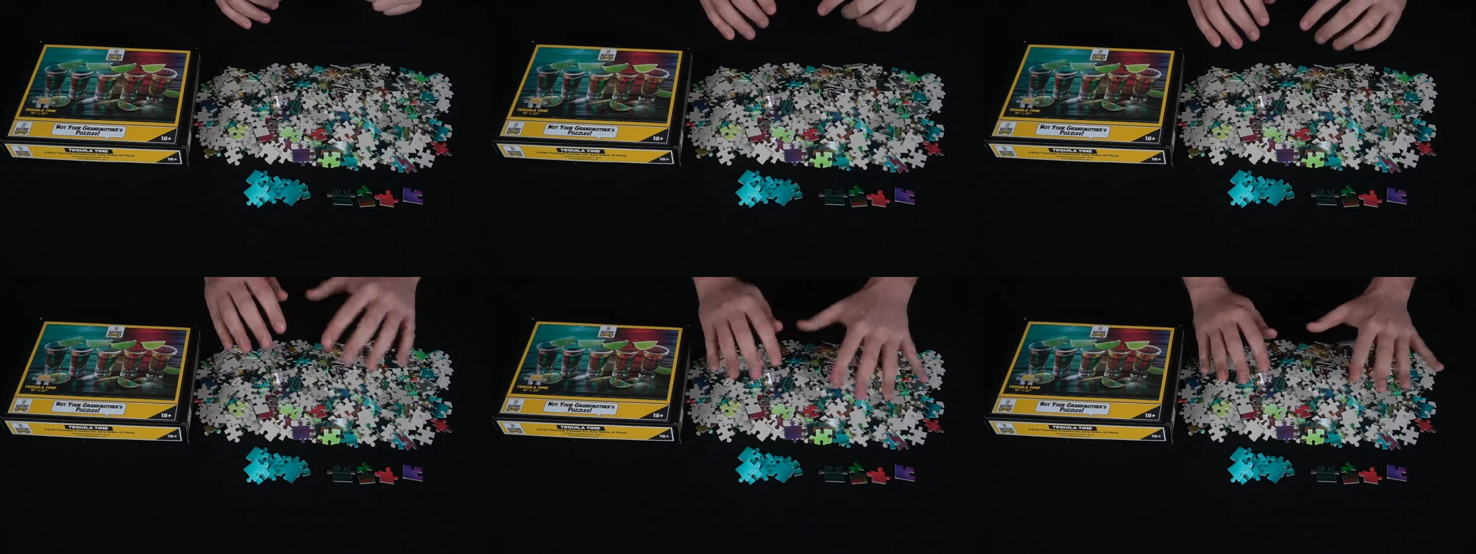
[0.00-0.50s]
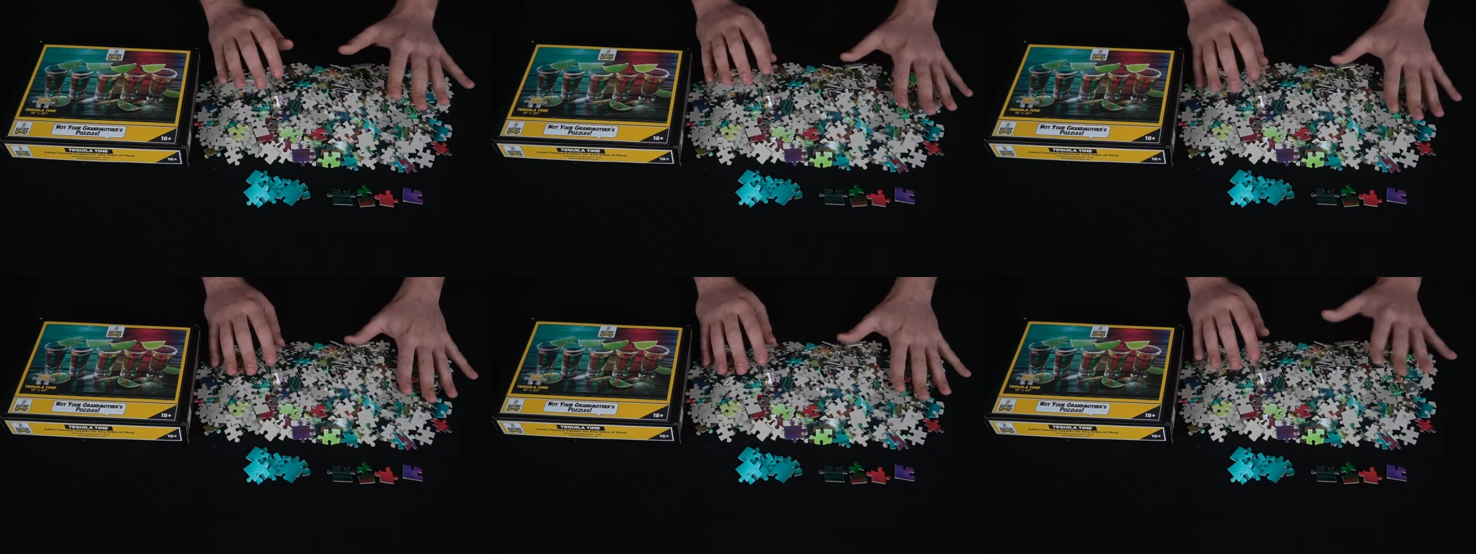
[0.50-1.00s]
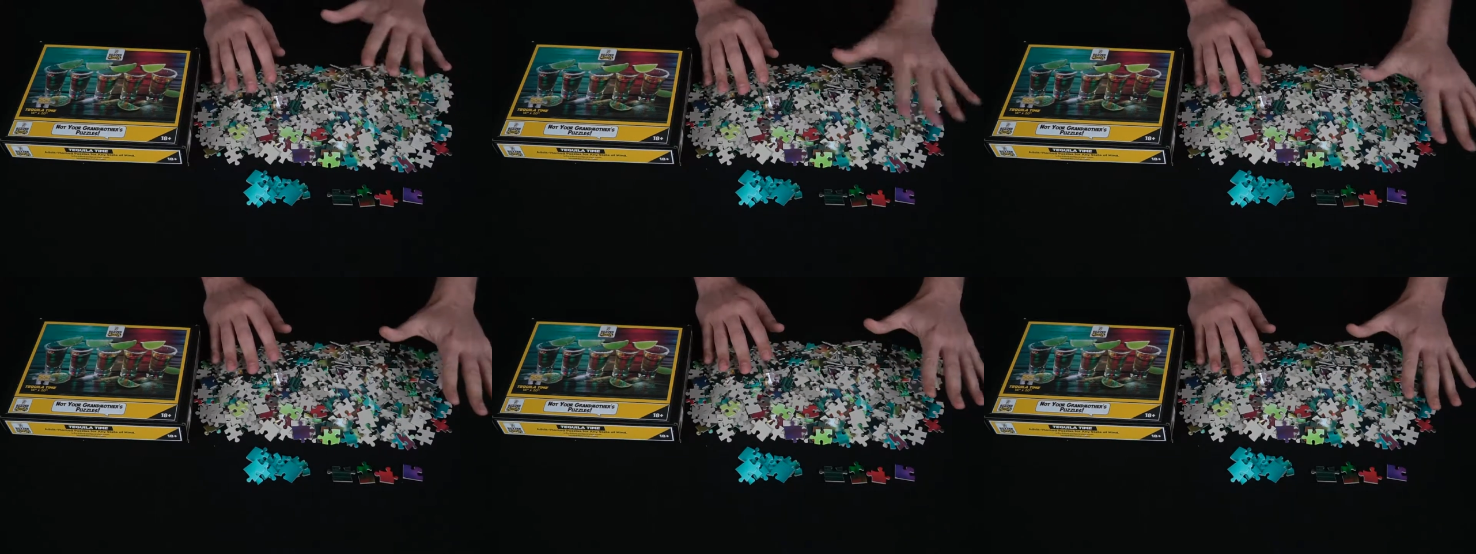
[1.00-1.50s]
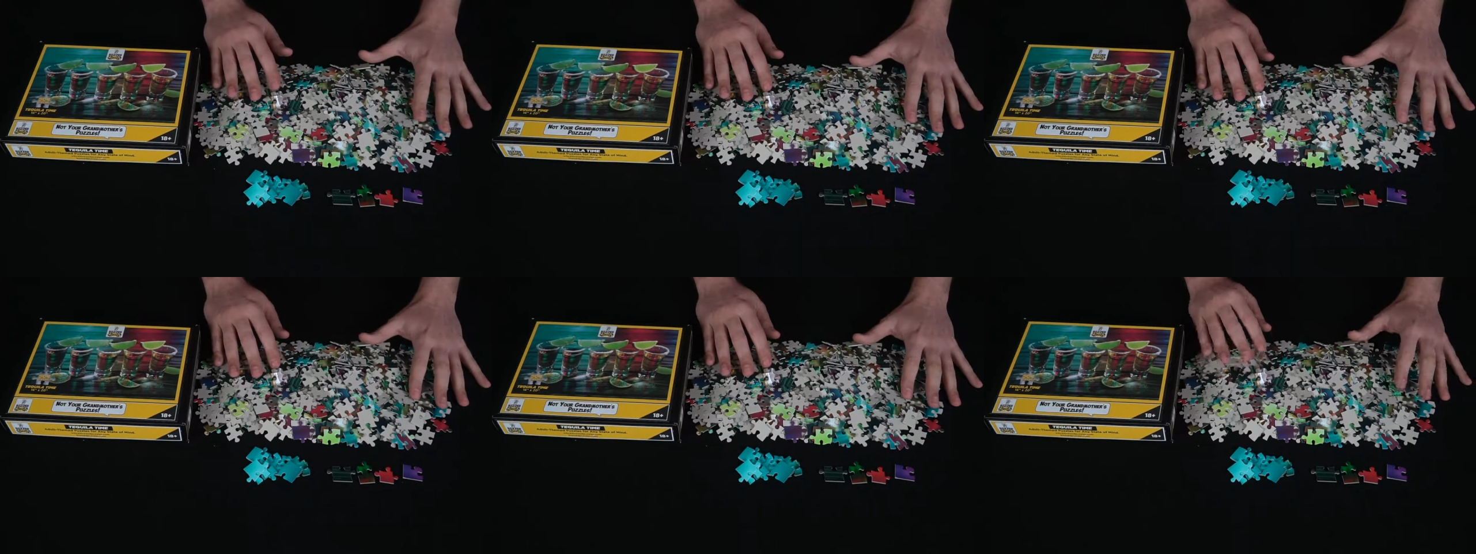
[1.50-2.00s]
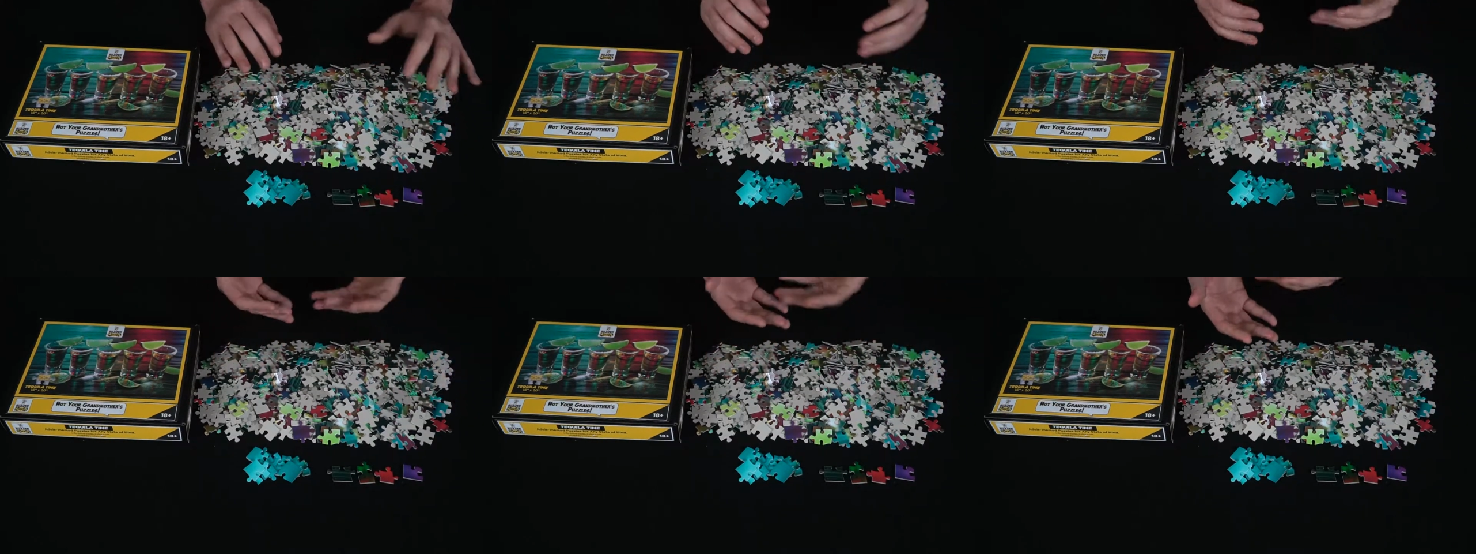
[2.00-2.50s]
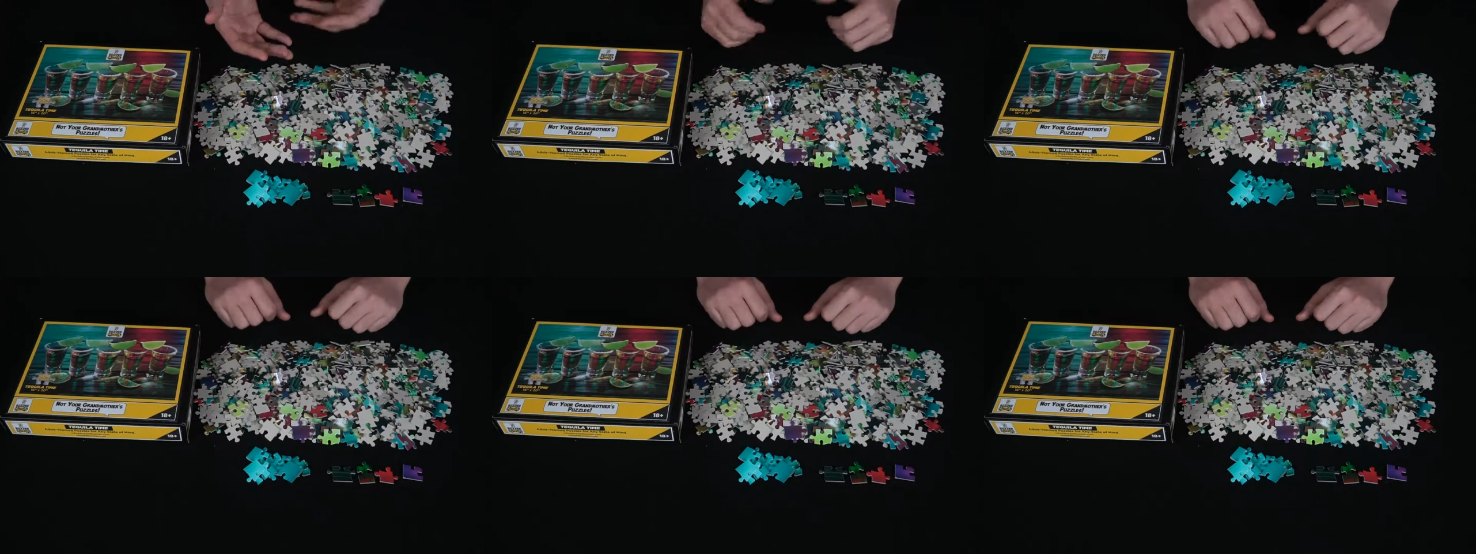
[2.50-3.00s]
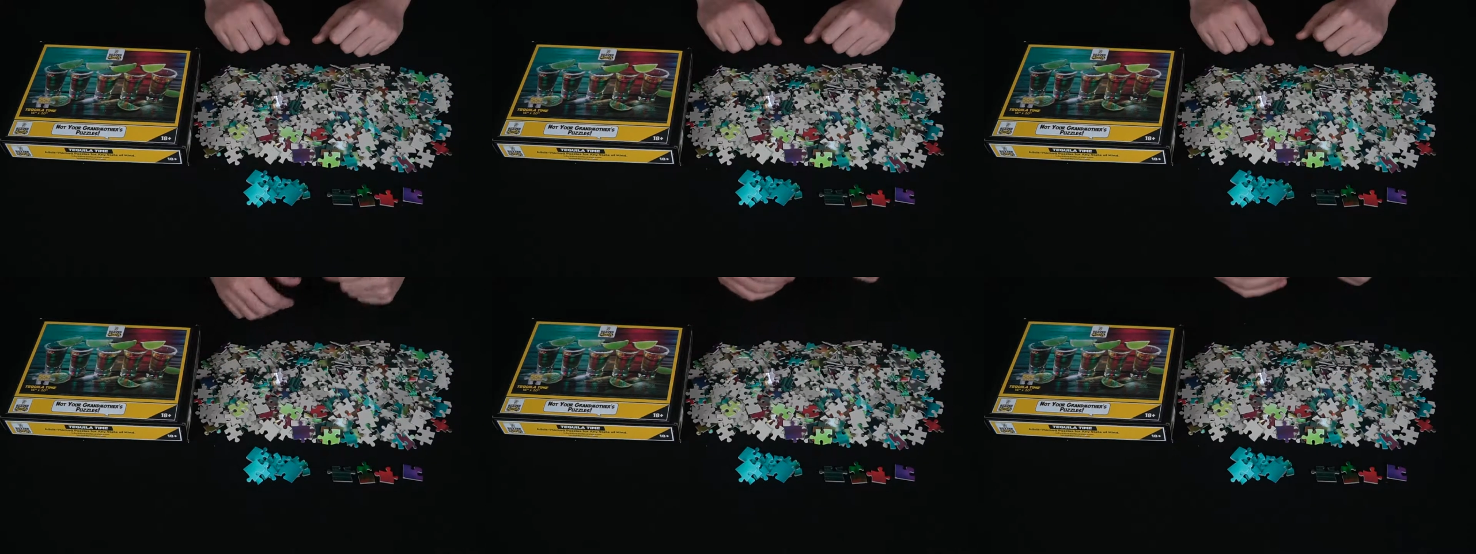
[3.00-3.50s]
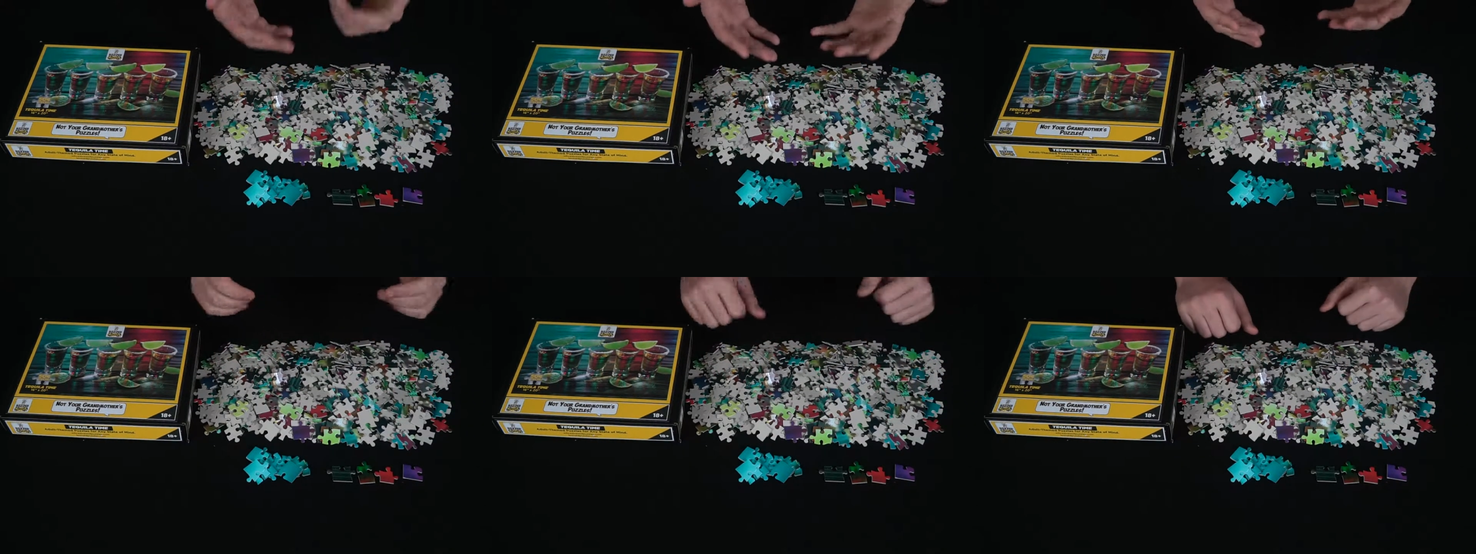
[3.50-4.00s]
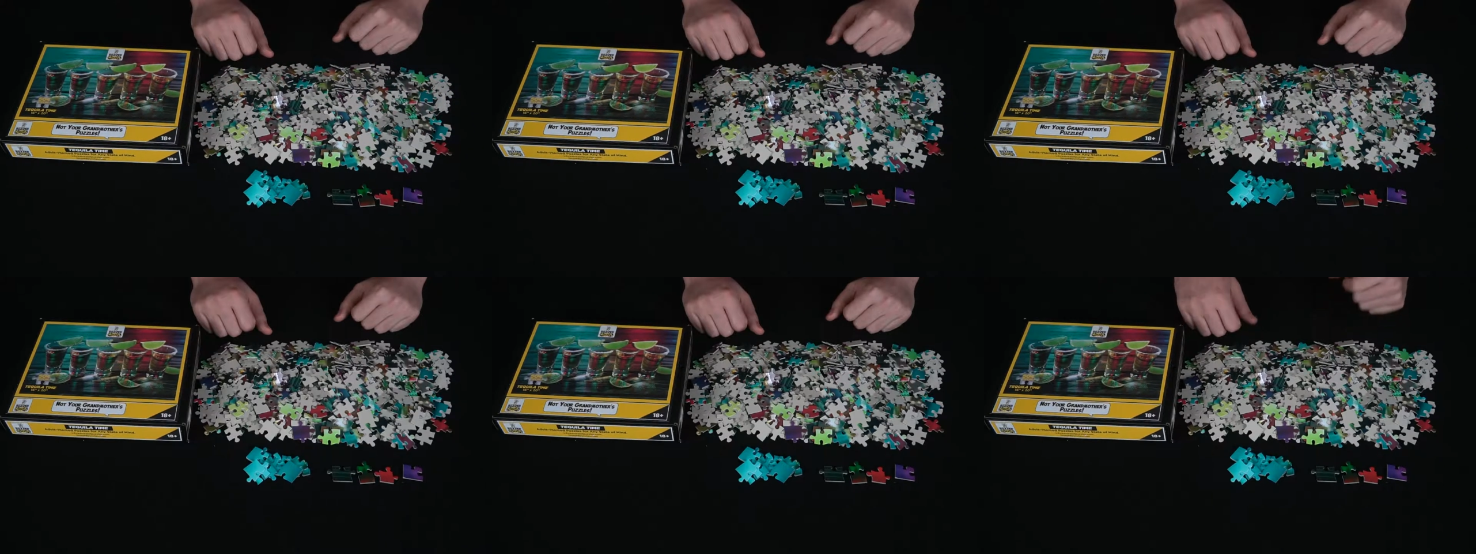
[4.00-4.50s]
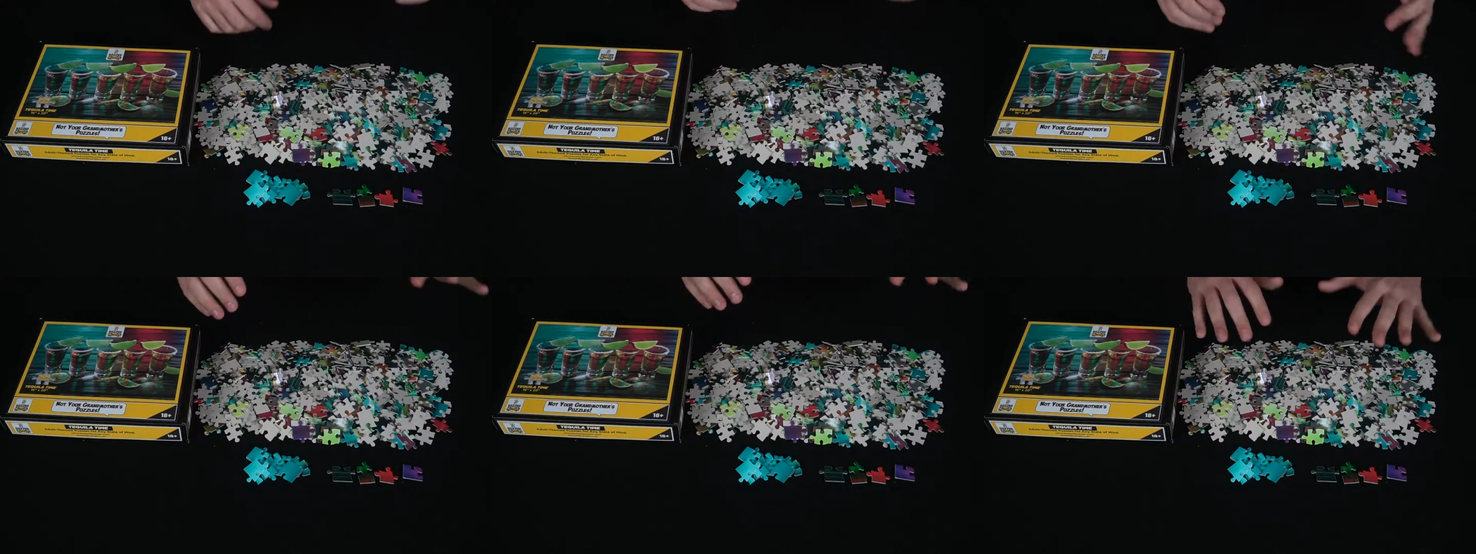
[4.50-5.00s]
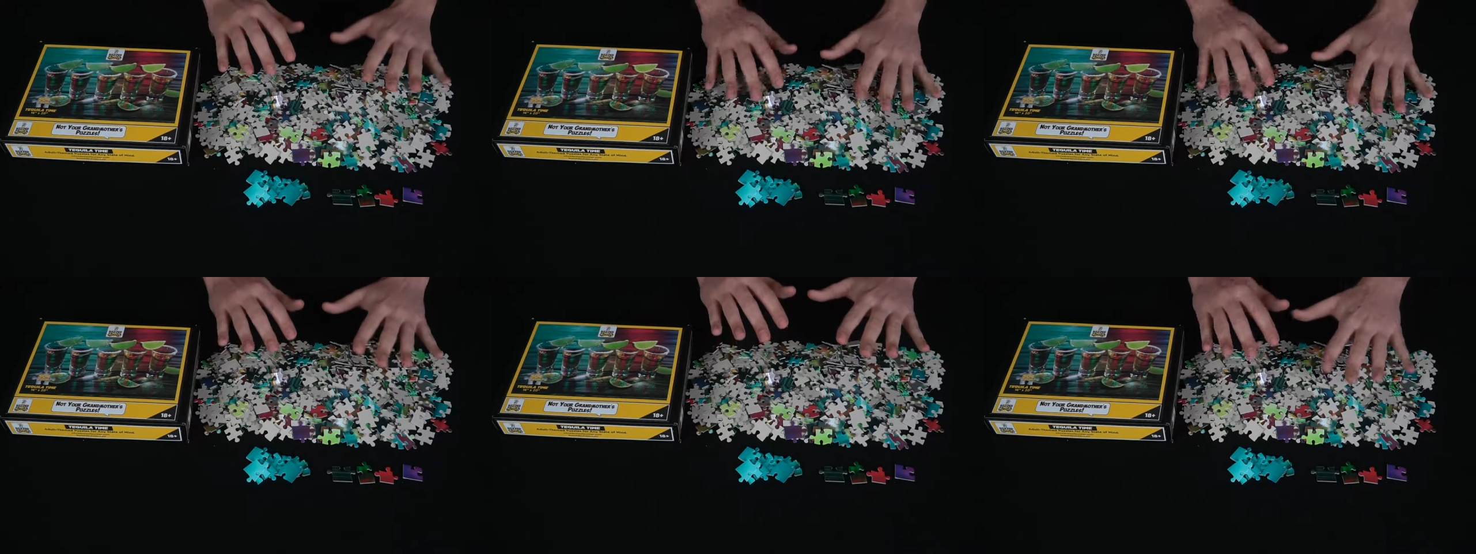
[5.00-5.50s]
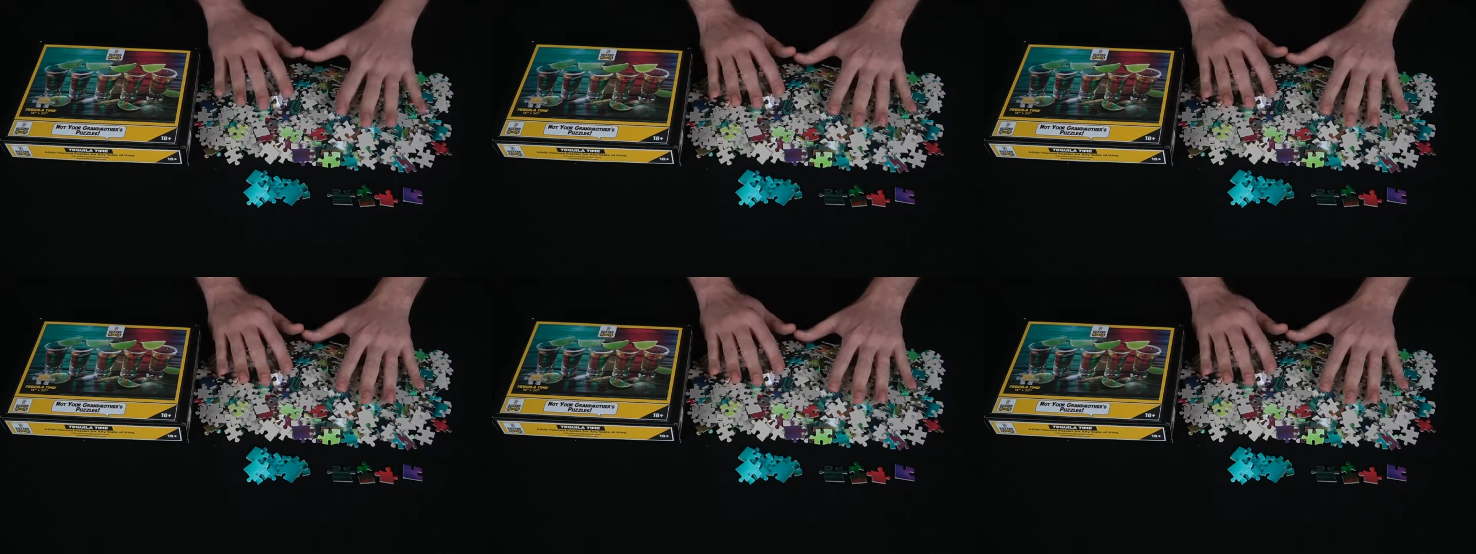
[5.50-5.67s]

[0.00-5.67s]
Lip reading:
[unreadable: no face in view]